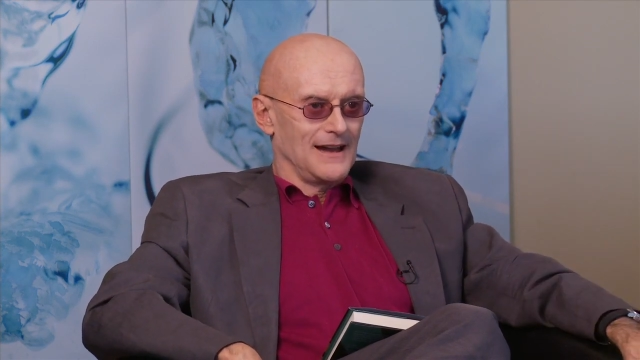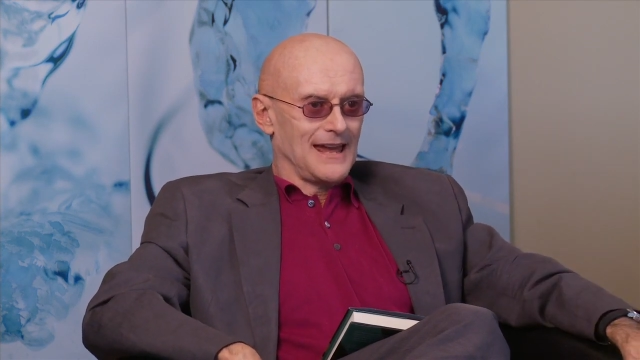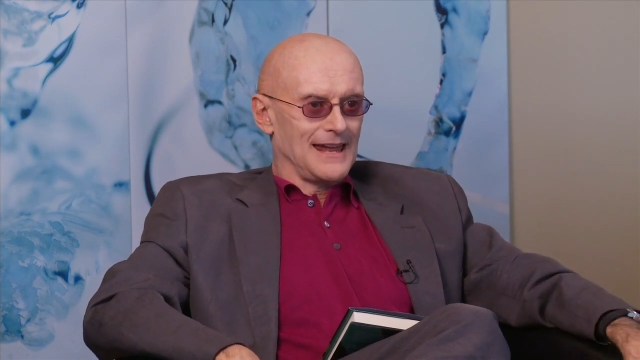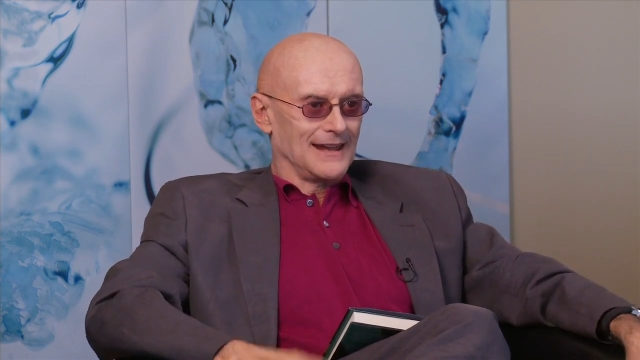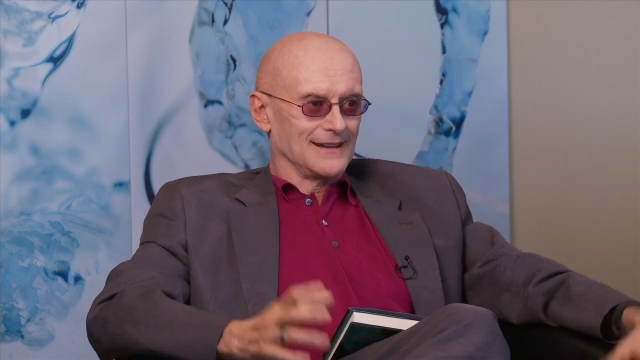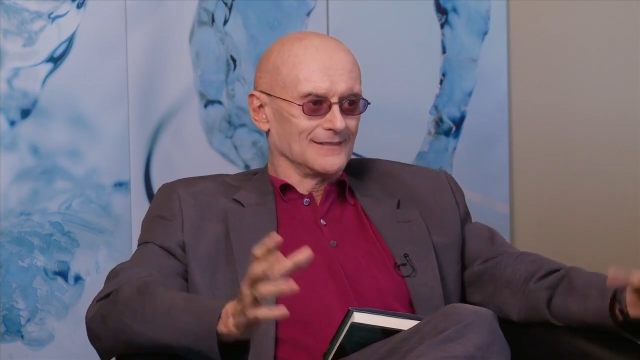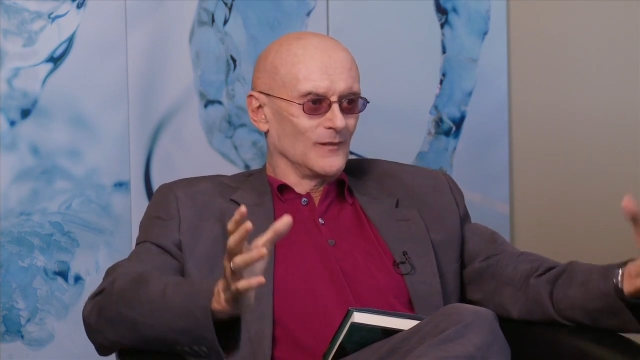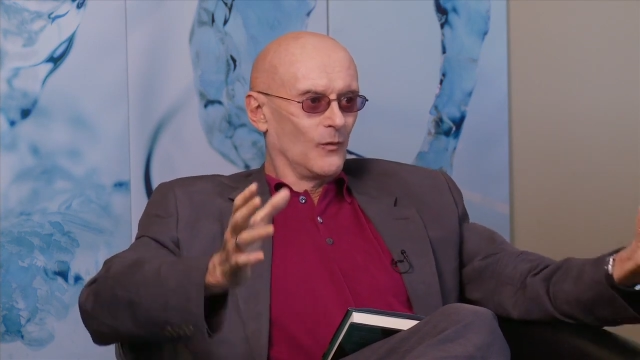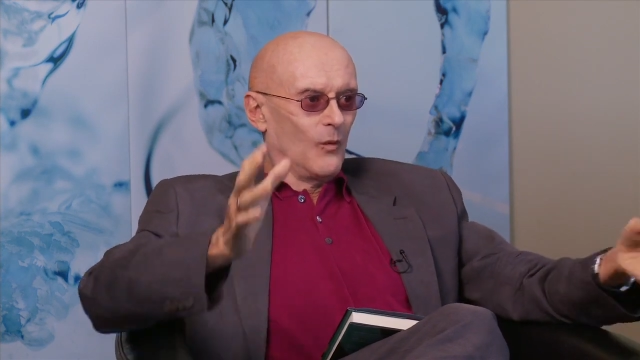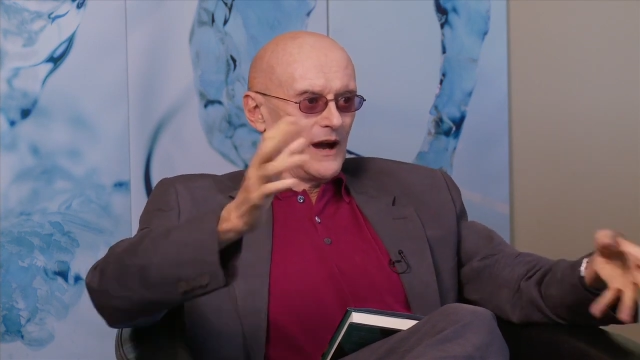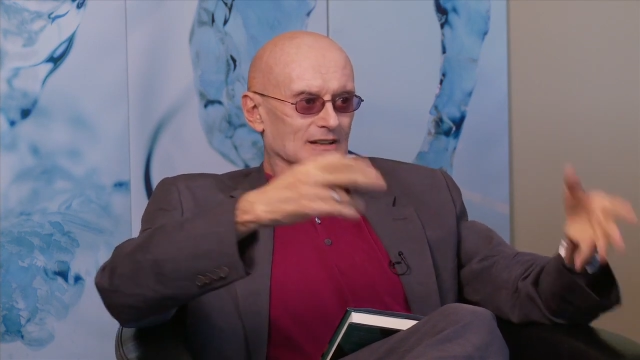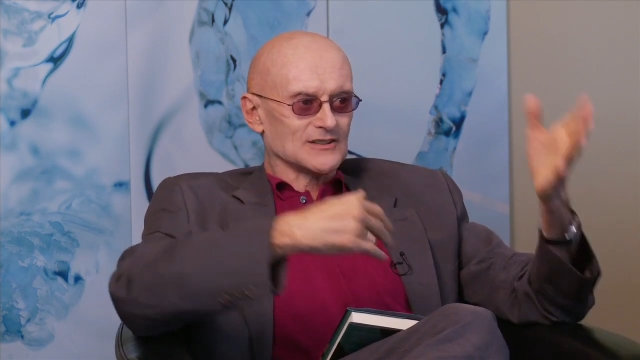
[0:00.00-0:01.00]
and
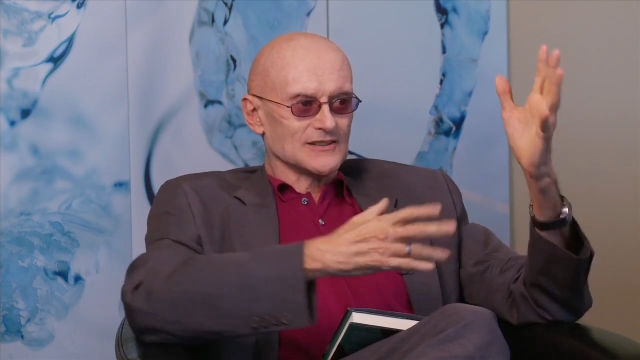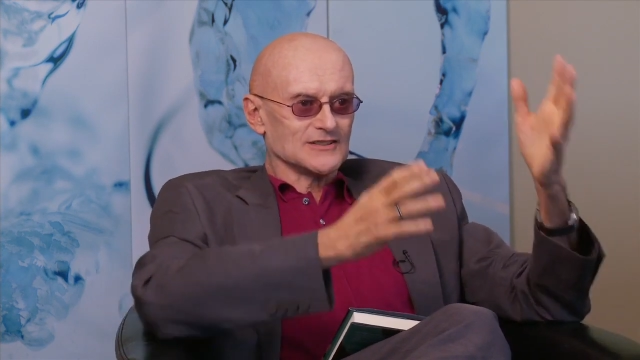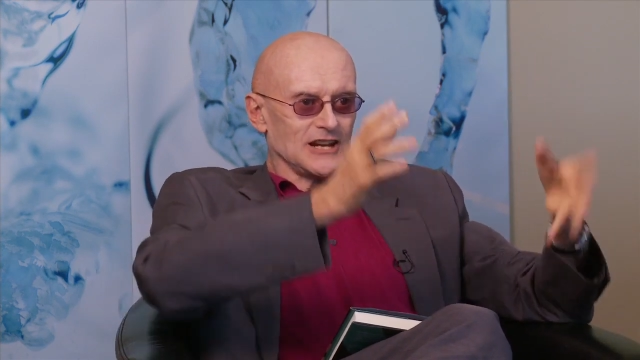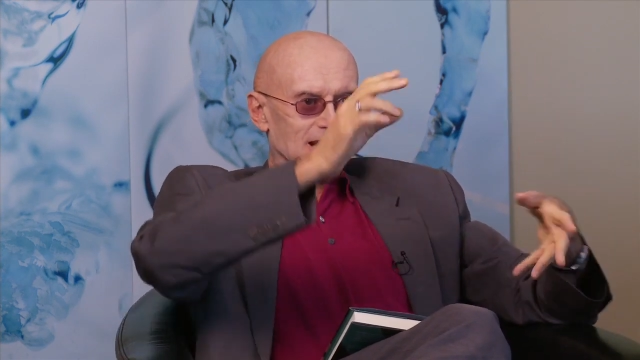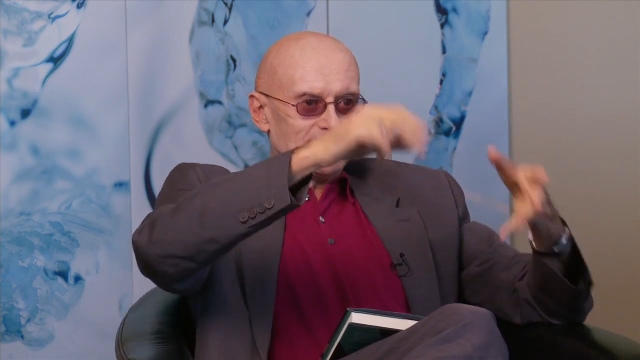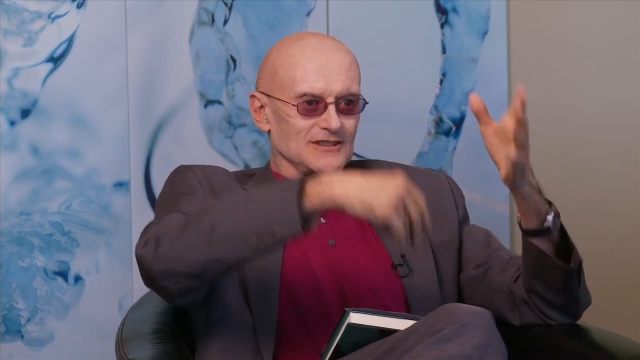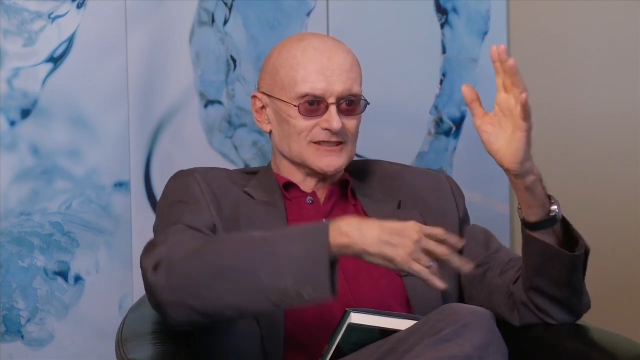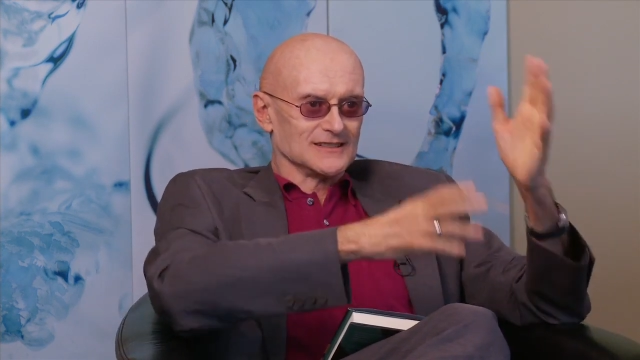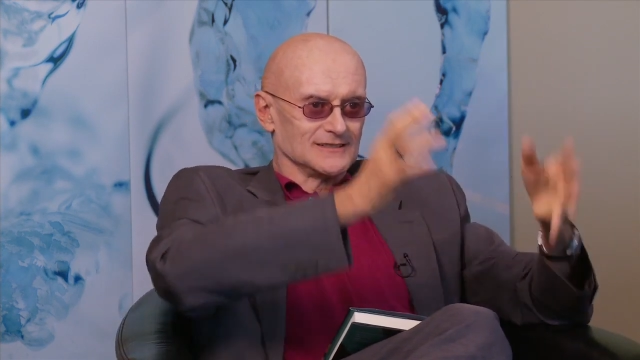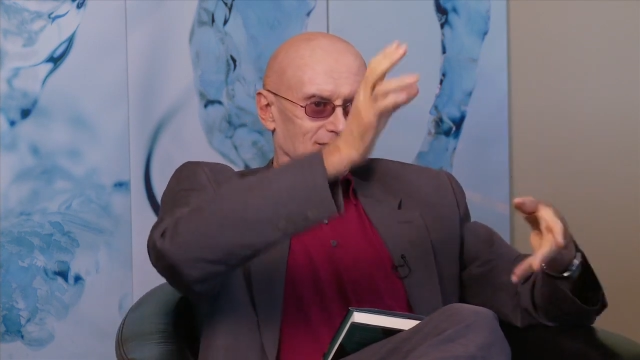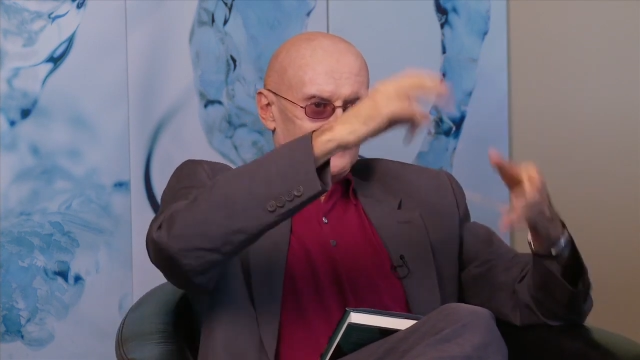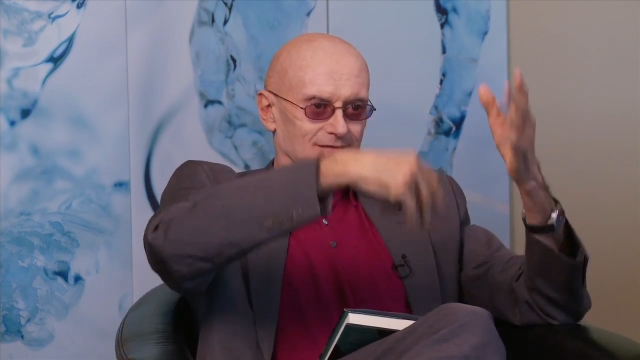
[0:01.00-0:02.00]
watch the
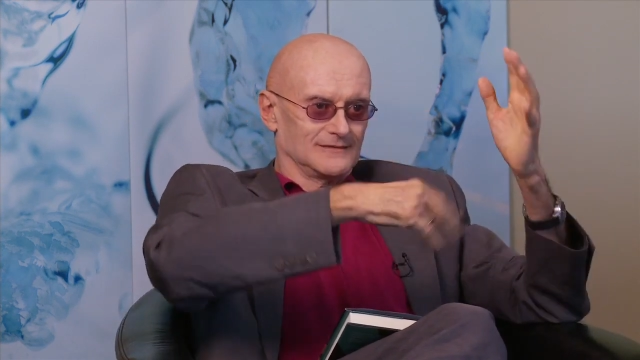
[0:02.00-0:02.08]
changes